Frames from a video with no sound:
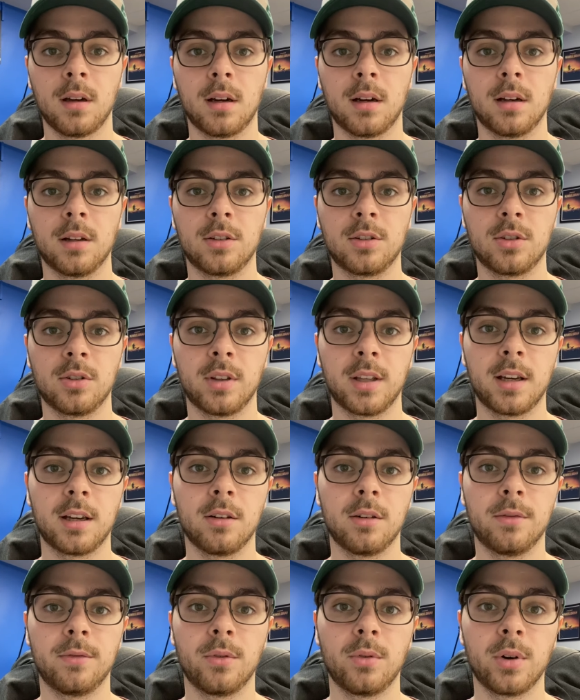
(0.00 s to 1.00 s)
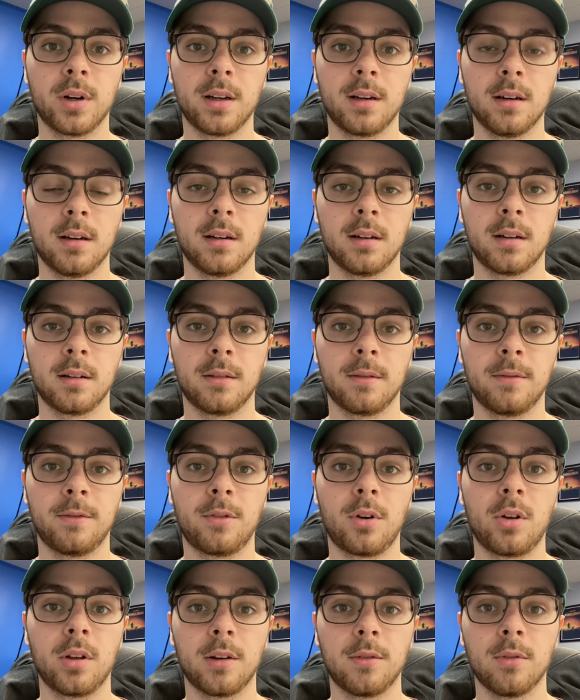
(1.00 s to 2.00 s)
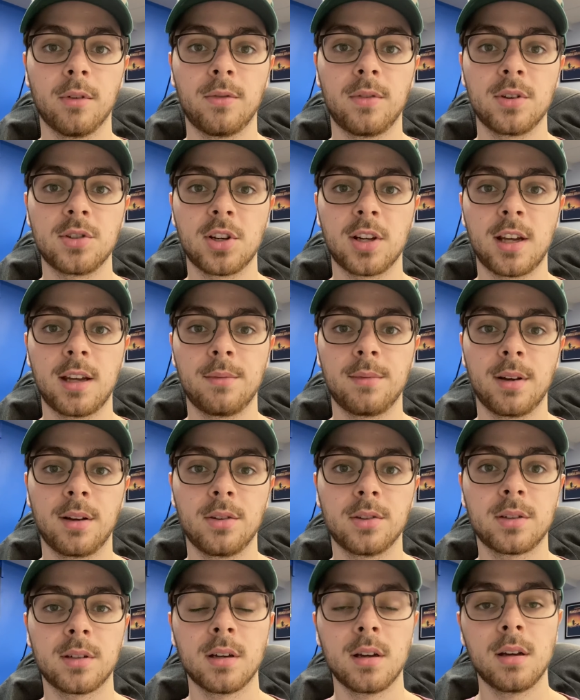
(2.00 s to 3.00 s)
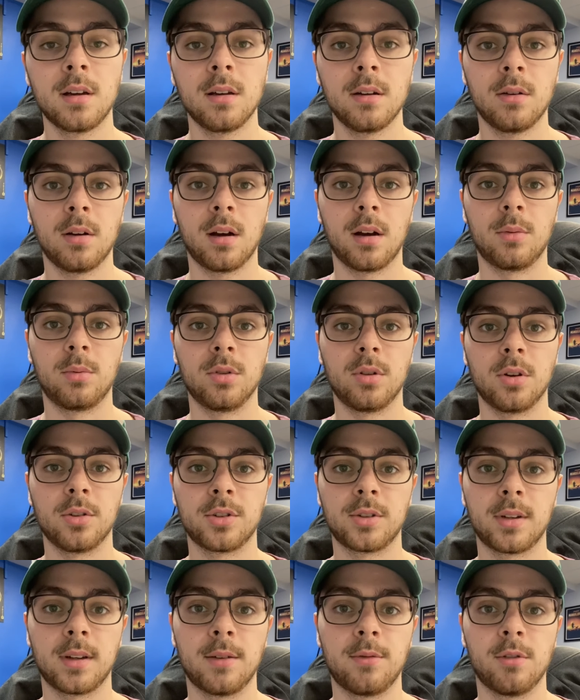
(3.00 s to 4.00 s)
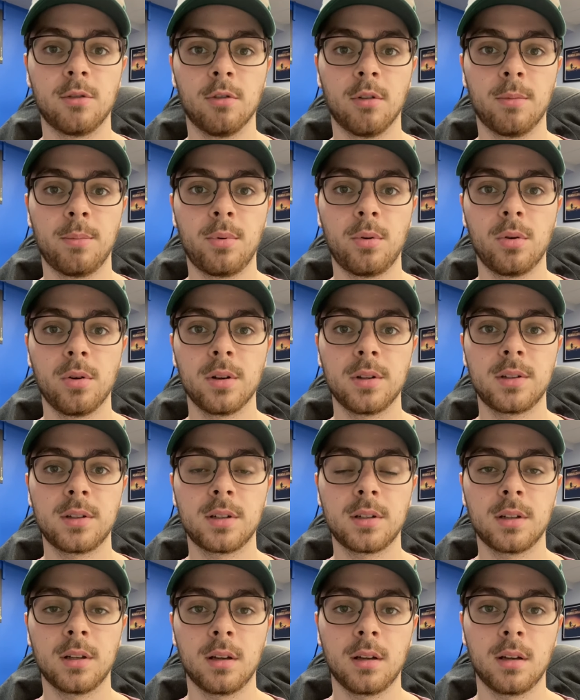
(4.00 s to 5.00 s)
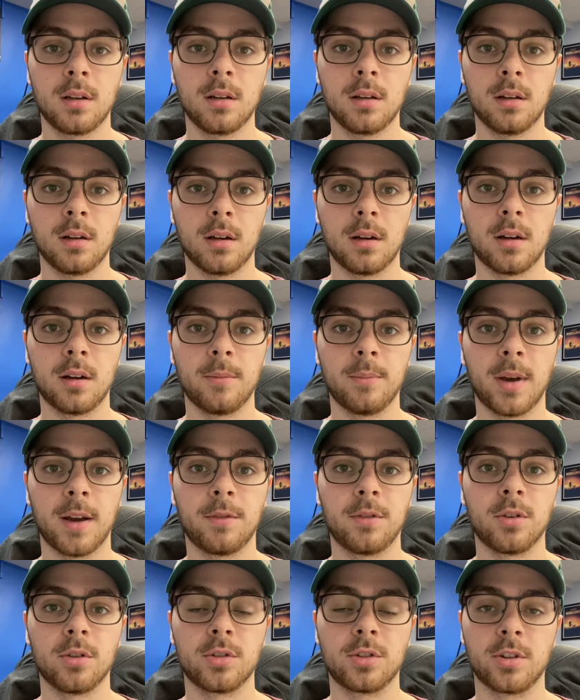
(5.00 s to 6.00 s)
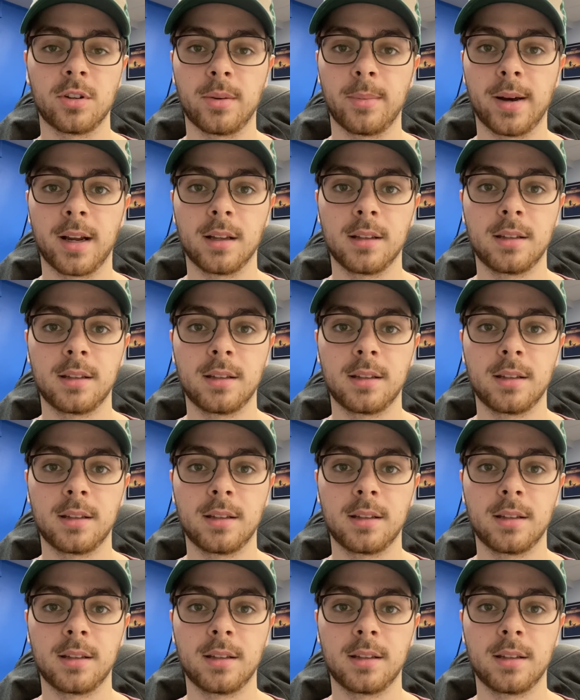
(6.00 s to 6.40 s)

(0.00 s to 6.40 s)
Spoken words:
so they can avoid falling for phishing emails. We'll also give you reports after a certain amount of